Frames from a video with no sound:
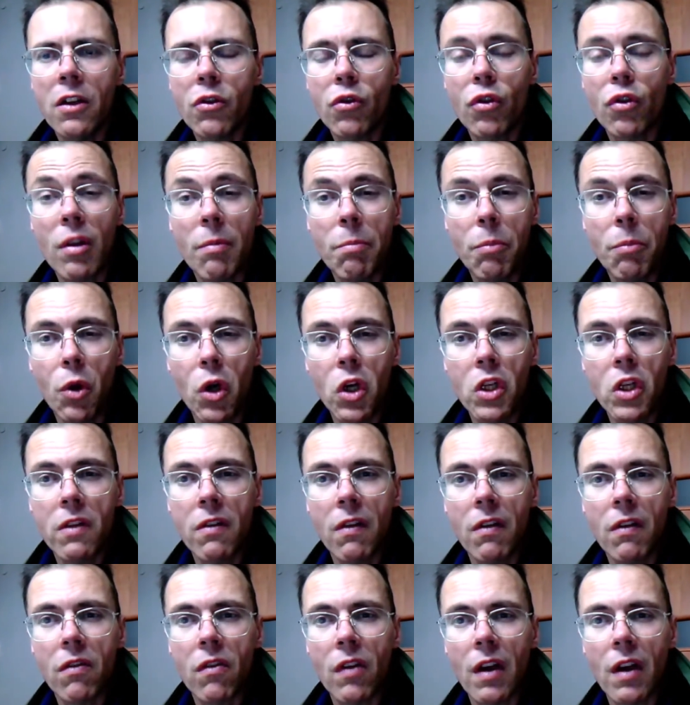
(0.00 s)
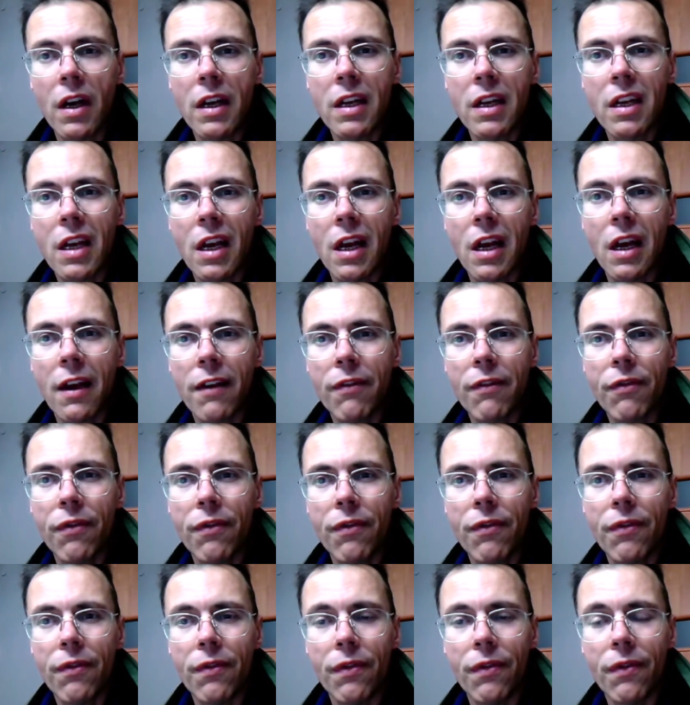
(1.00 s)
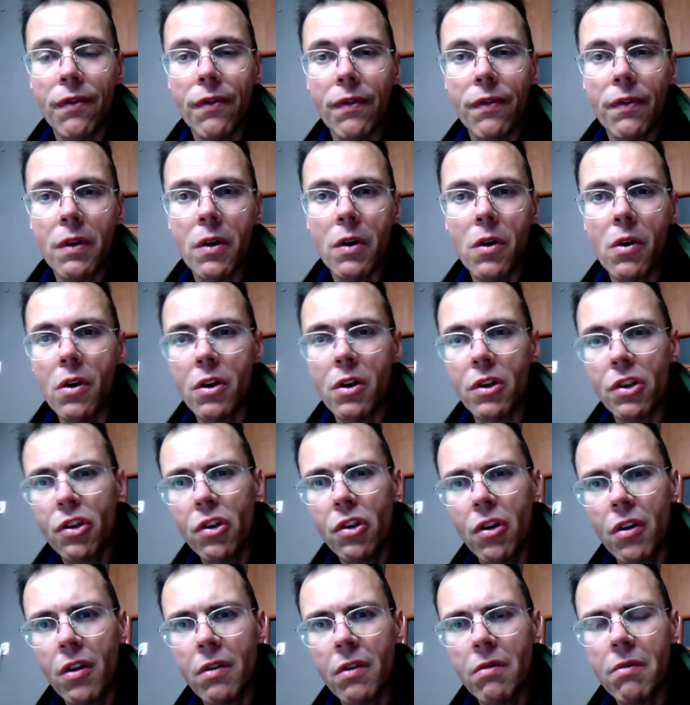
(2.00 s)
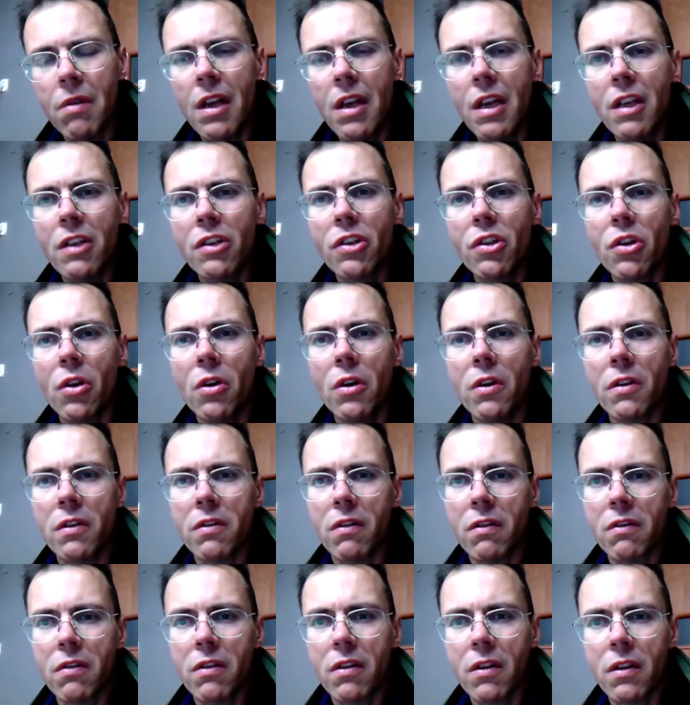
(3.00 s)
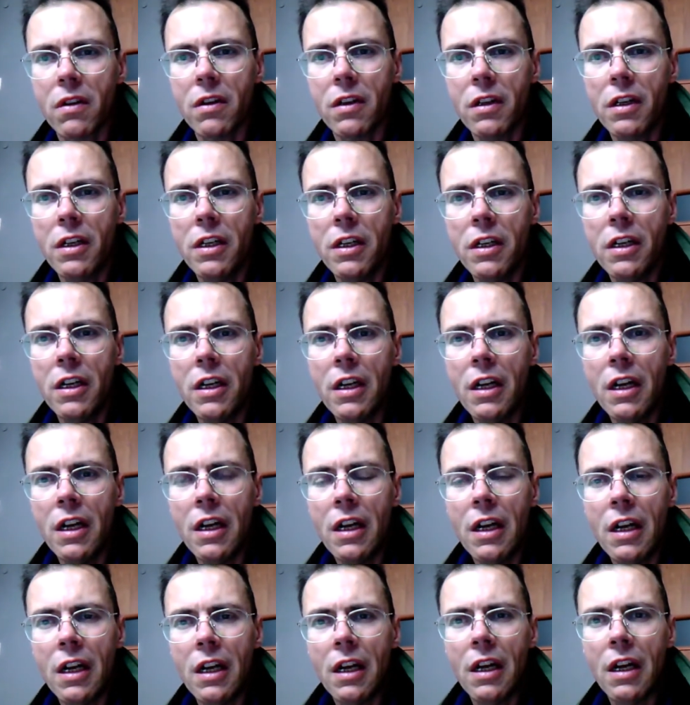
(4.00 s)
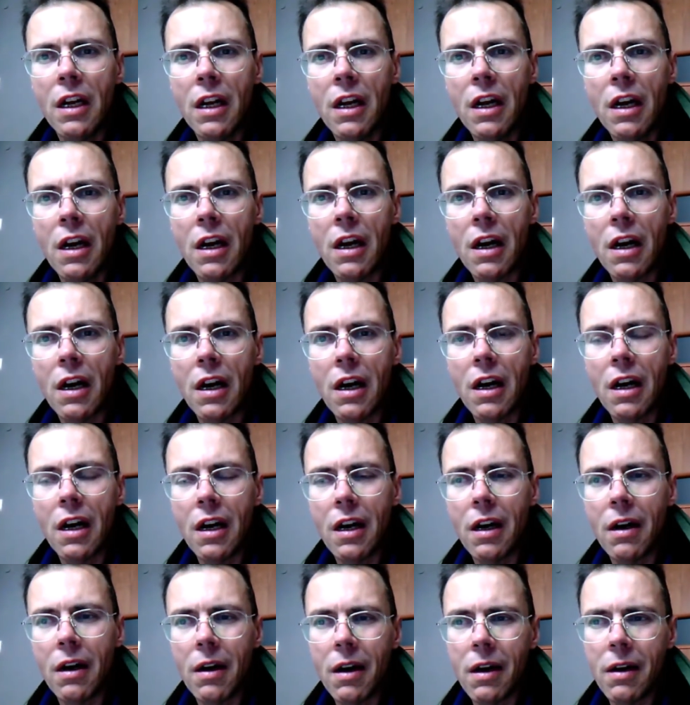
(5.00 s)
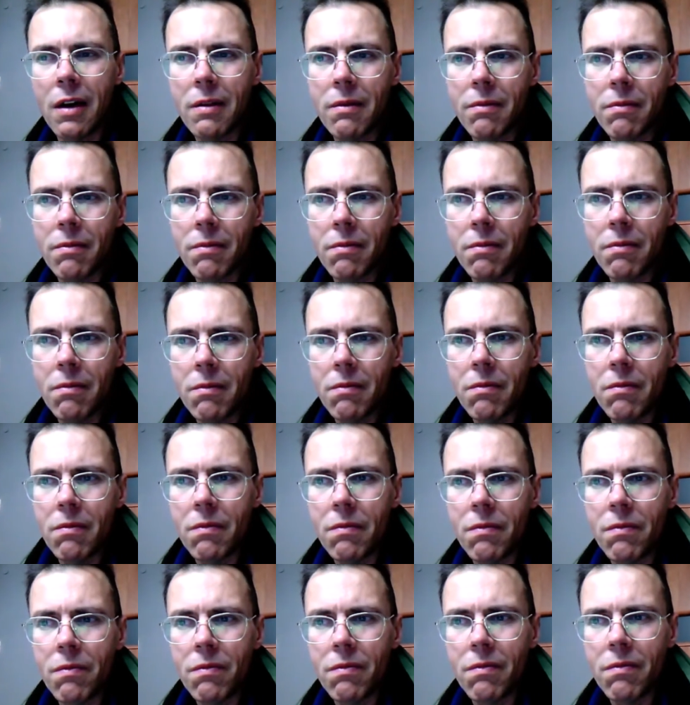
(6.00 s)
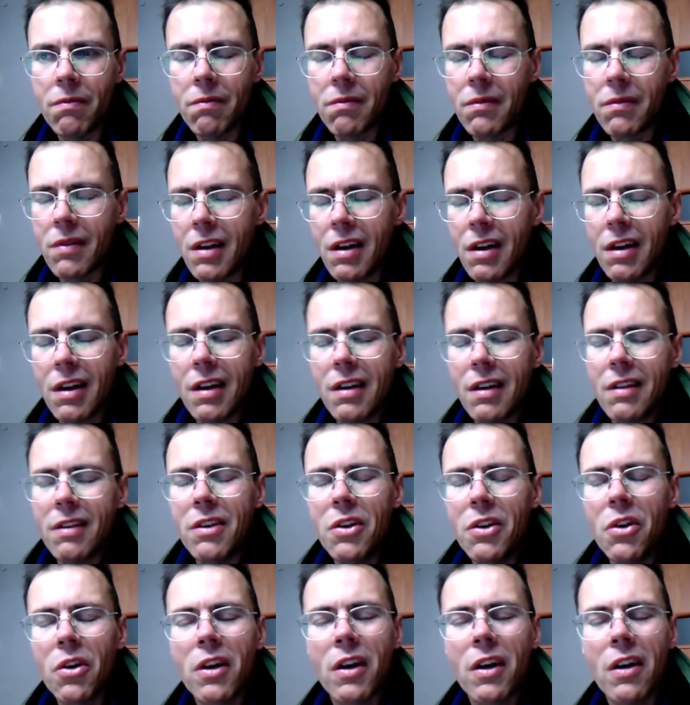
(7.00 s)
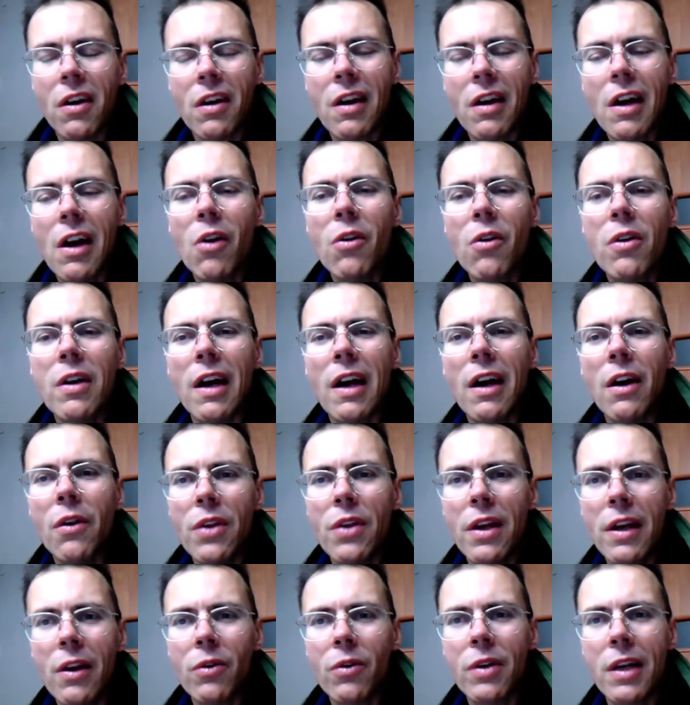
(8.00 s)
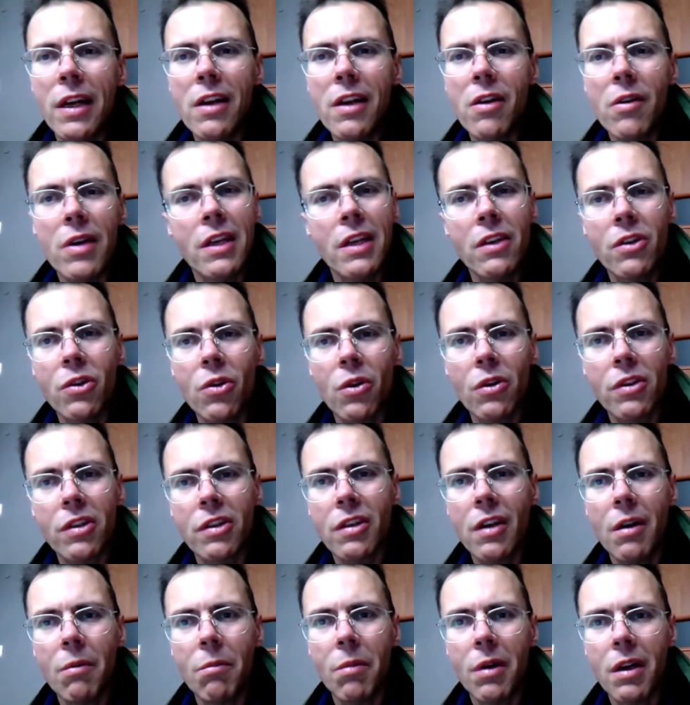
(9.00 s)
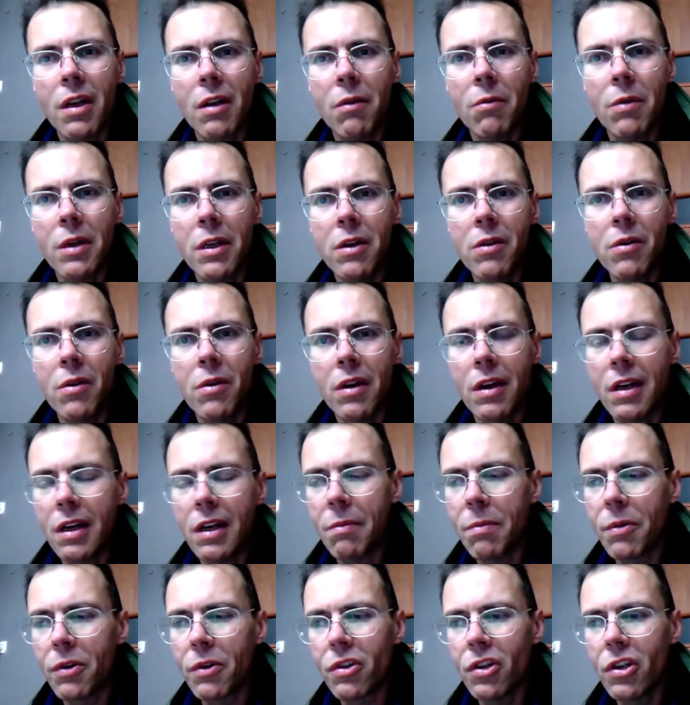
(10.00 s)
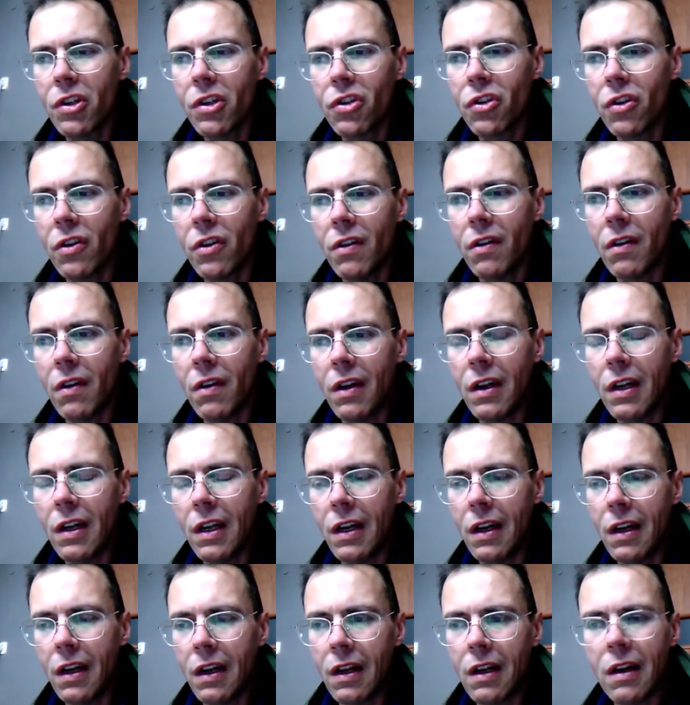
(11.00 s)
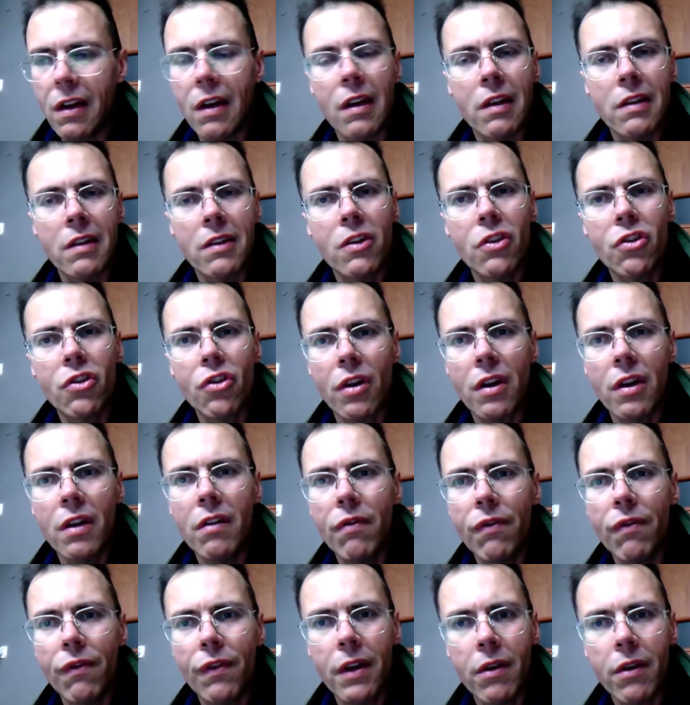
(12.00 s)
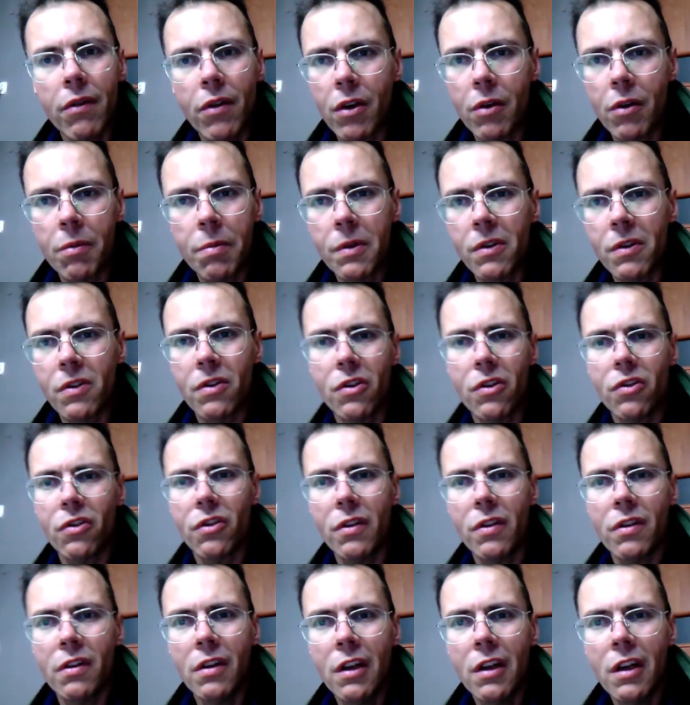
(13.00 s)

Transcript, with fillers: to the point that I have also insulted her uh, uh, you cannot, how, how the hell can you insult somebody when you are in a position, in, in such an inferior position,